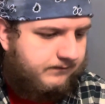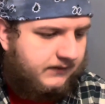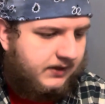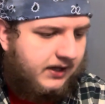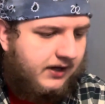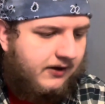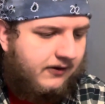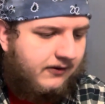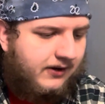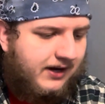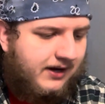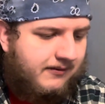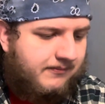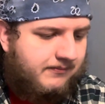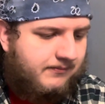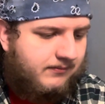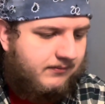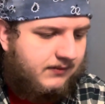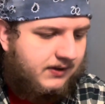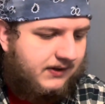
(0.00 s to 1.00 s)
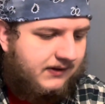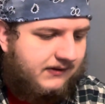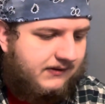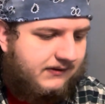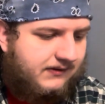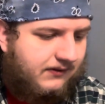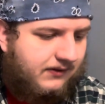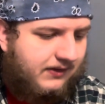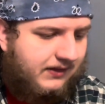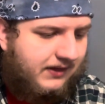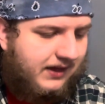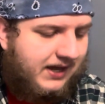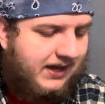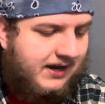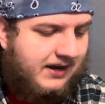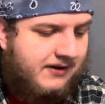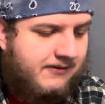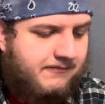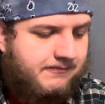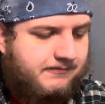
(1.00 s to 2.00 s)
All right, so
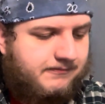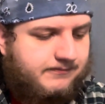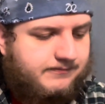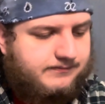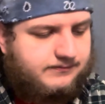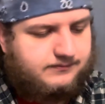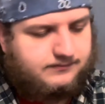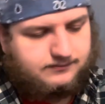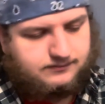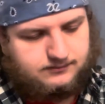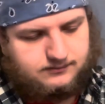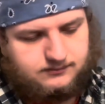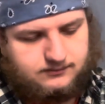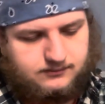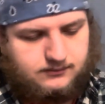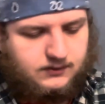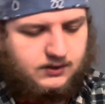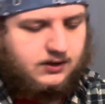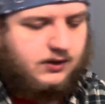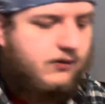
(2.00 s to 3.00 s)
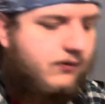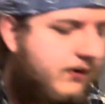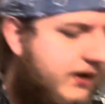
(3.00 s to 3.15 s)
then we